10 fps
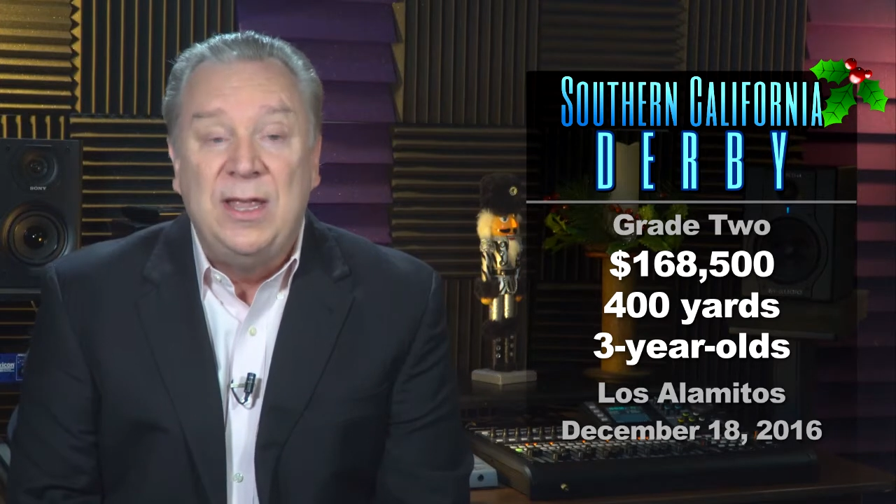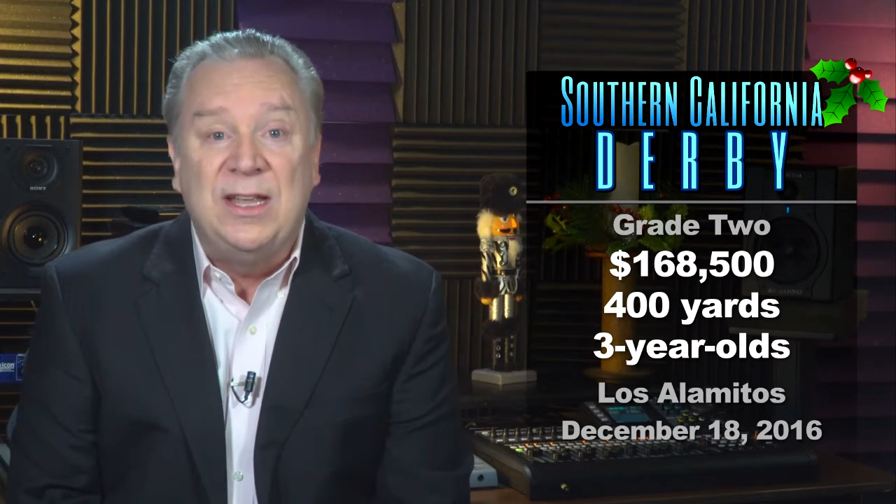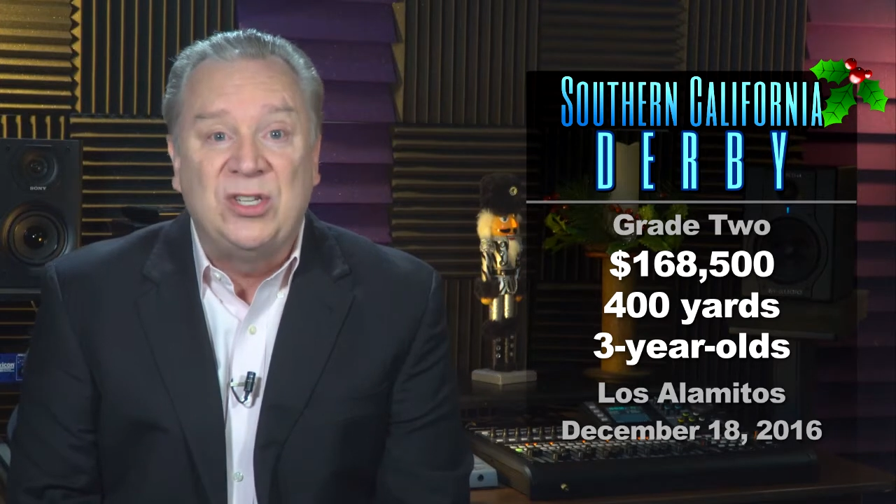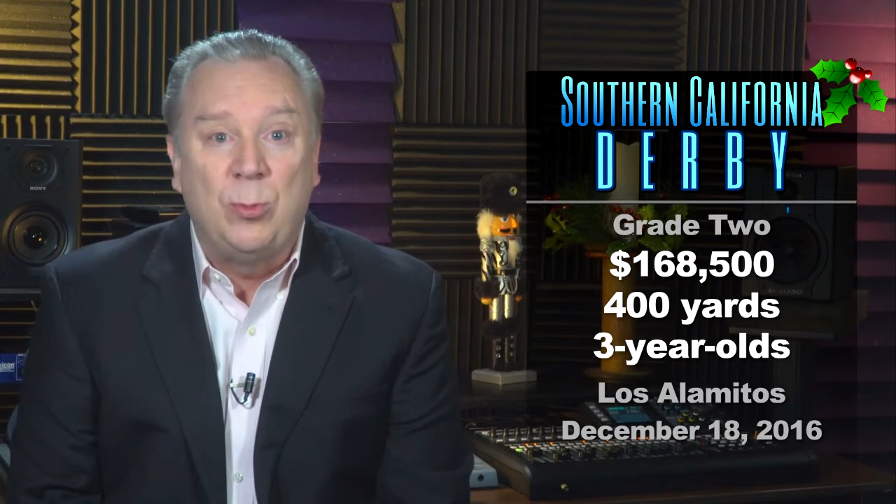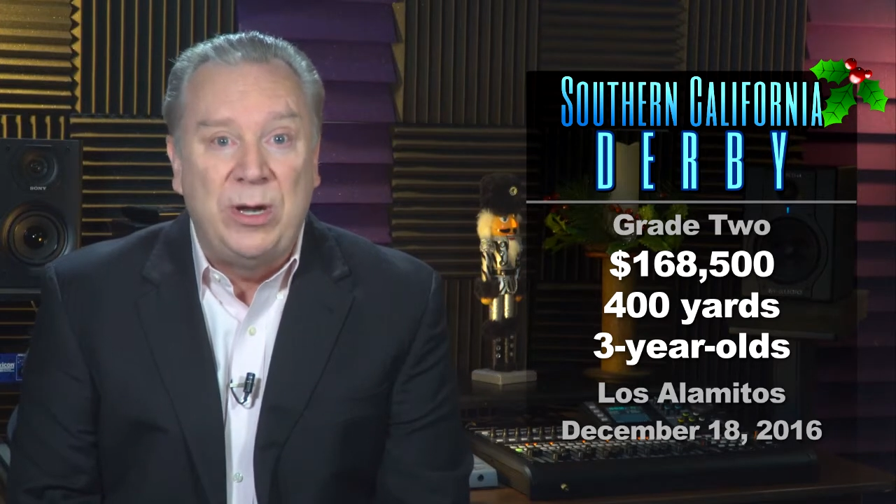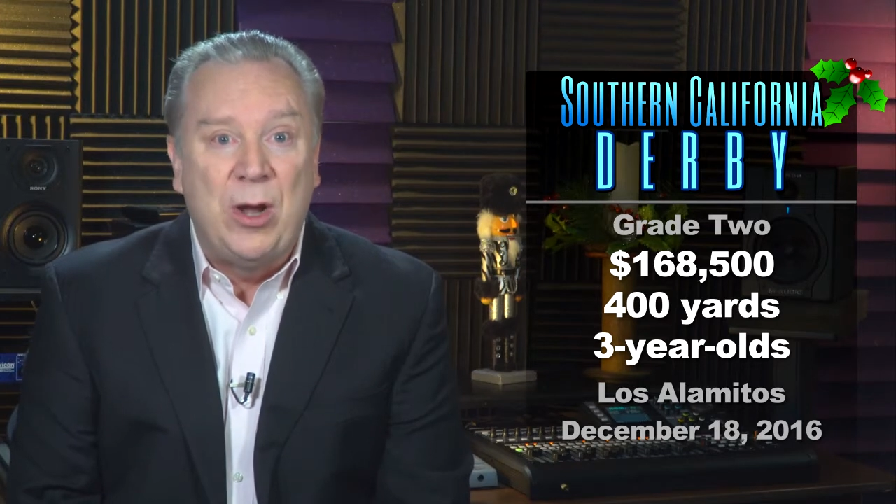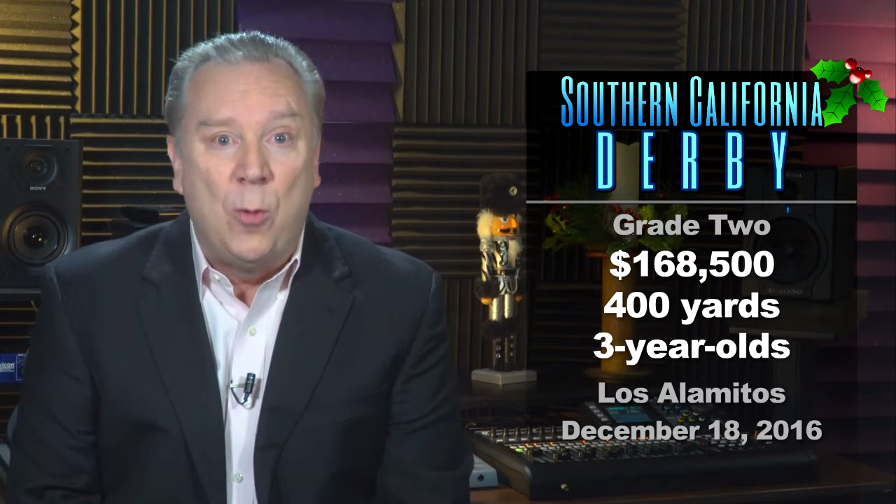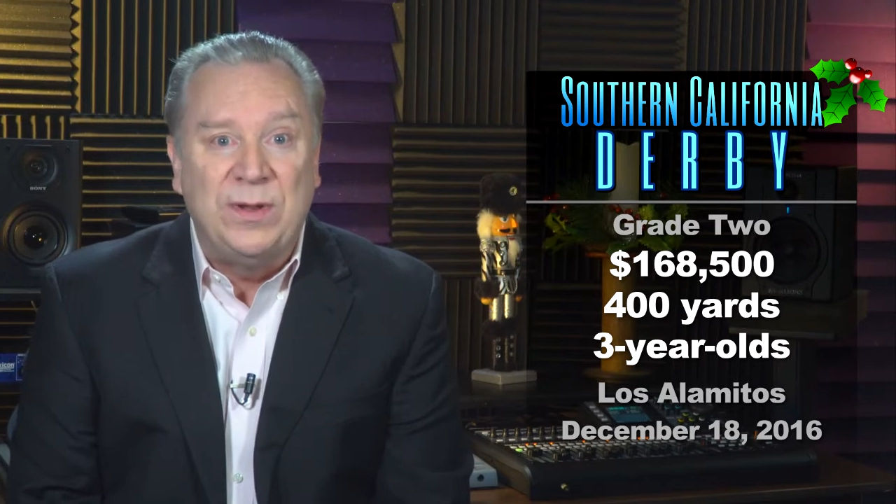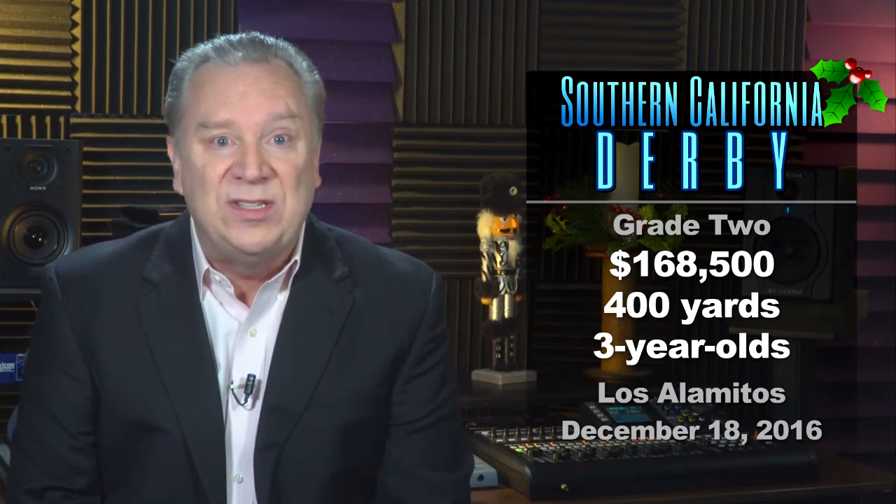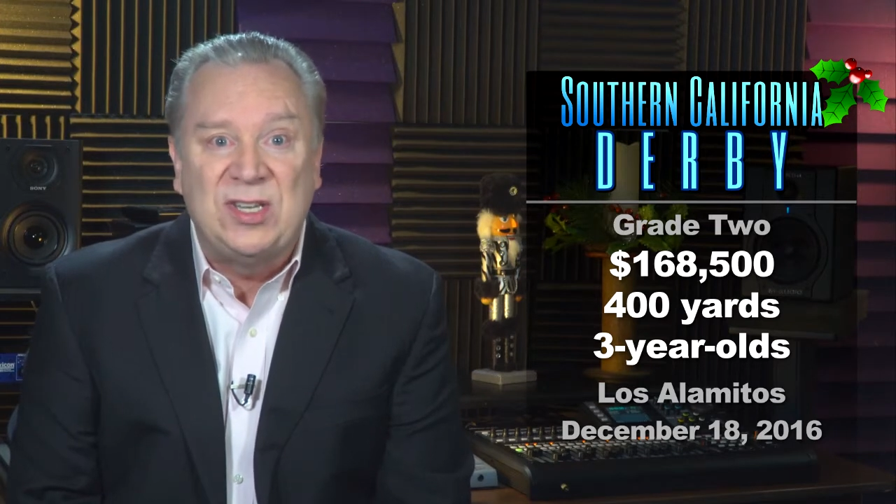as it
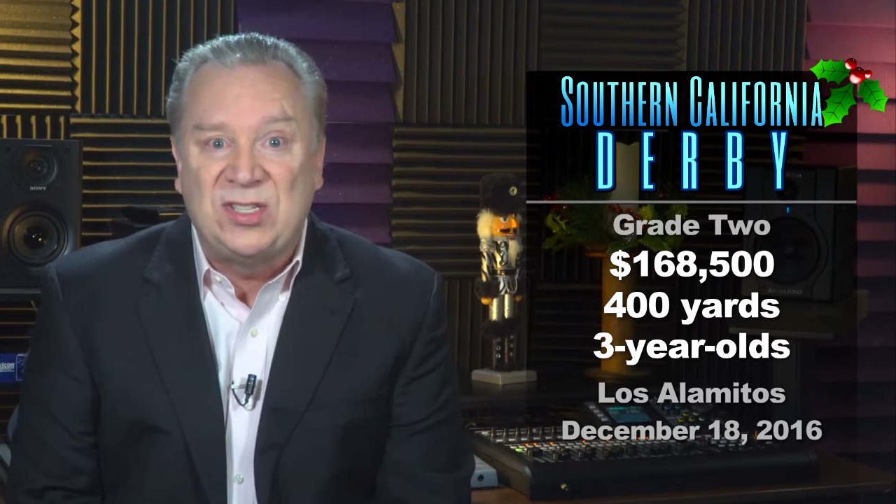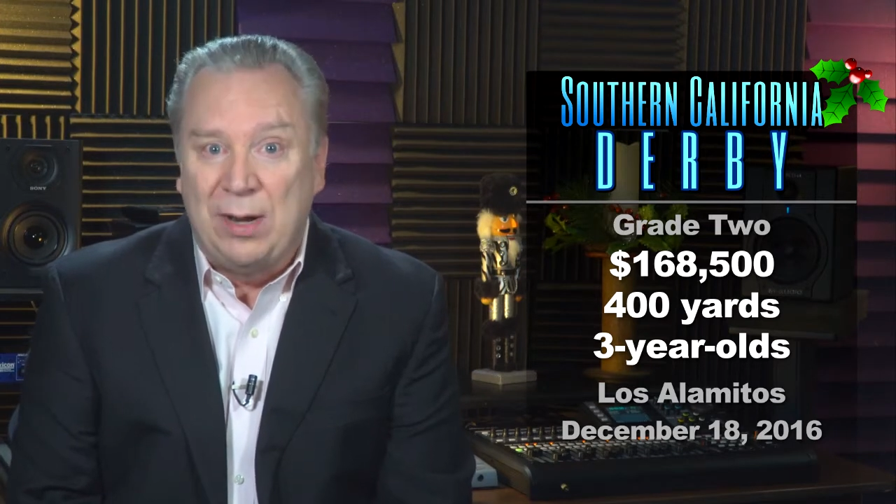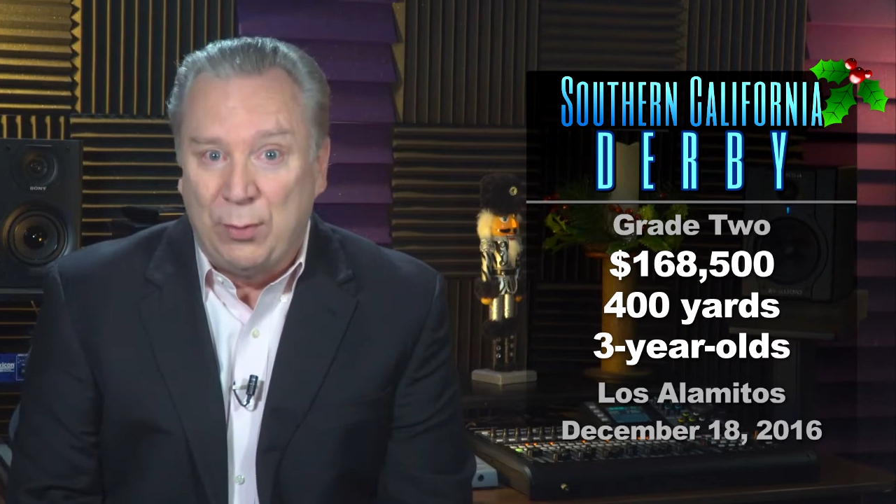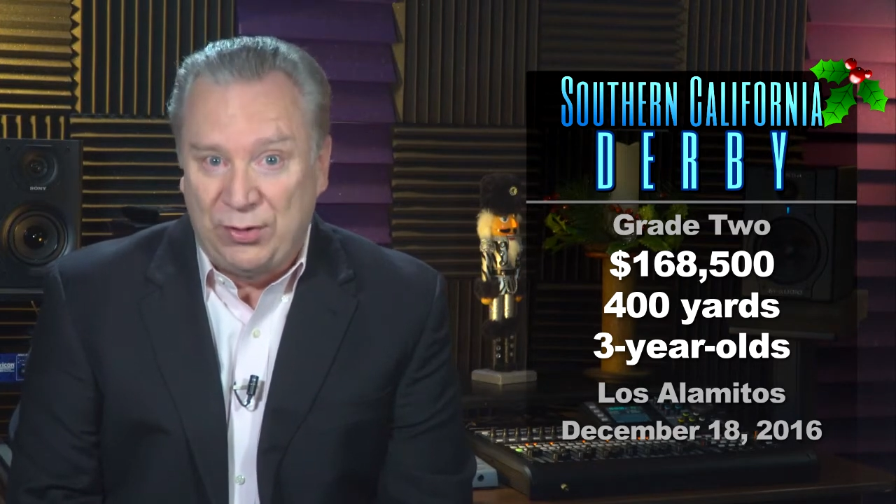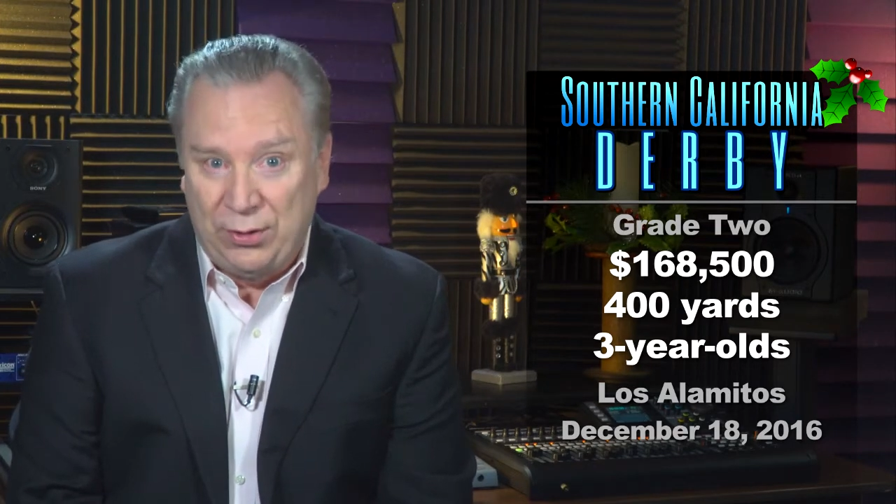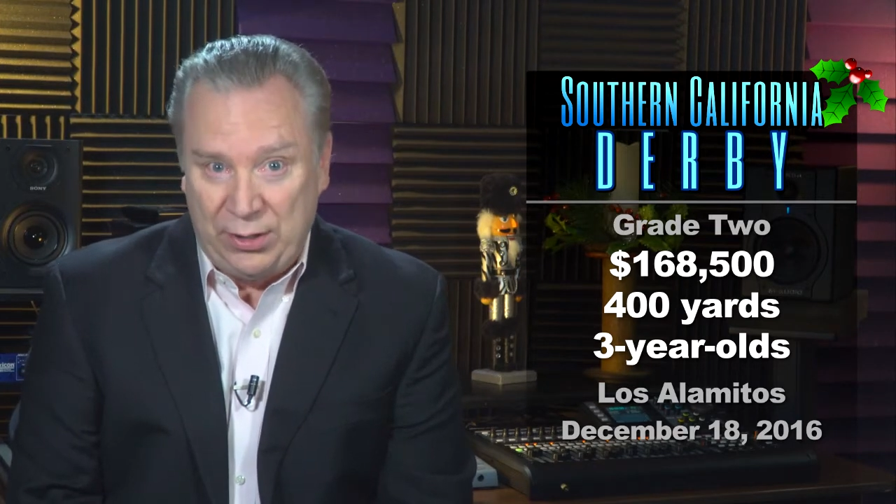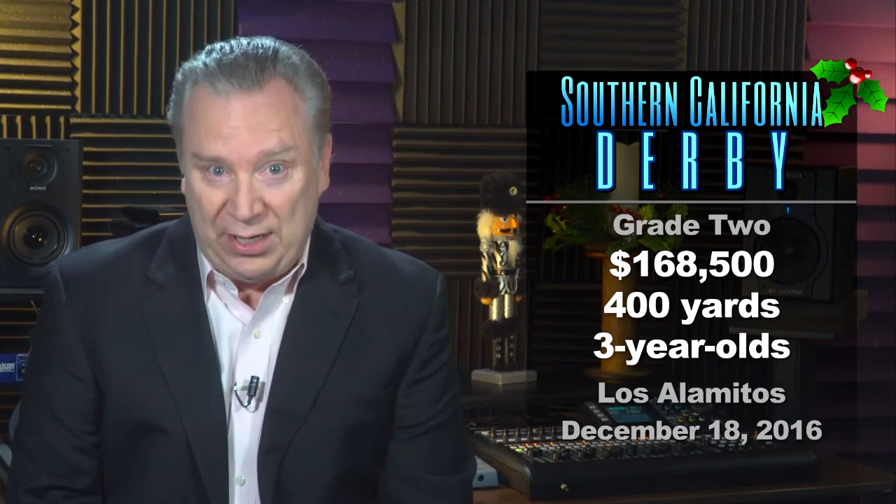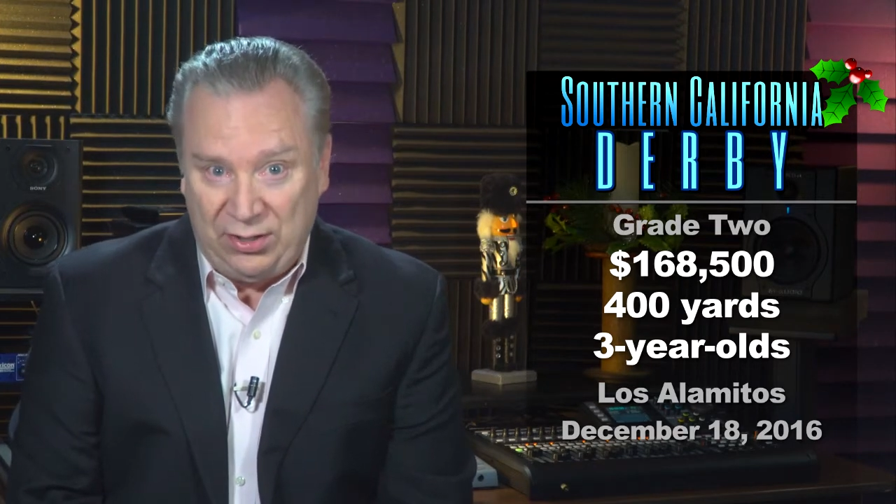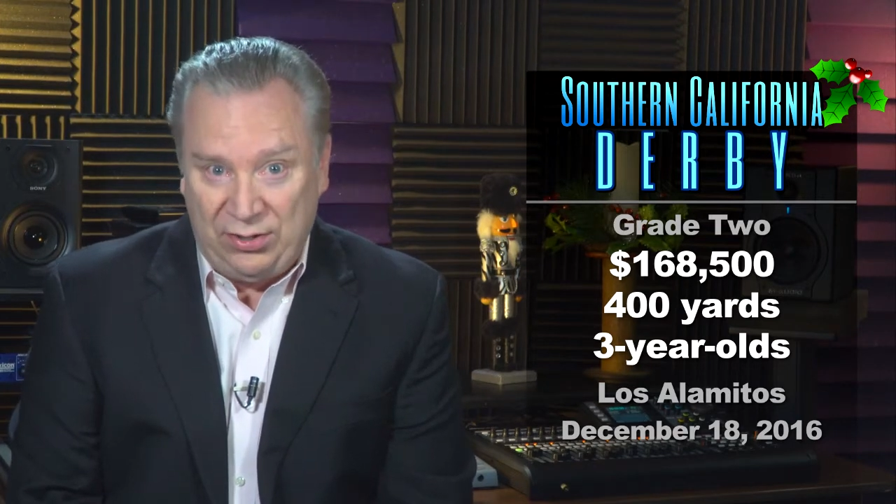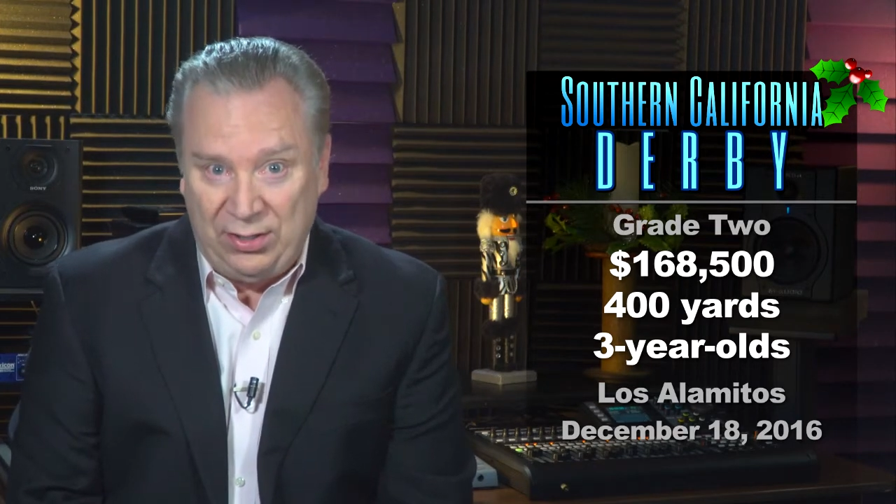reopens December
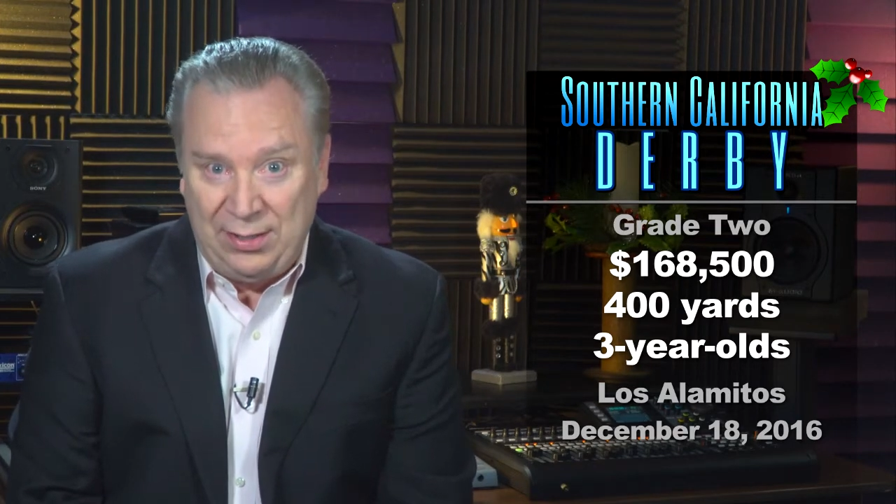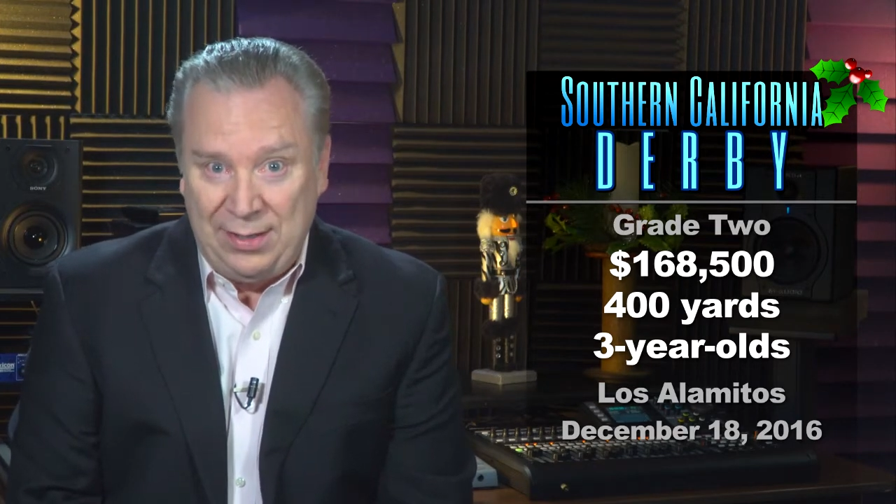30th.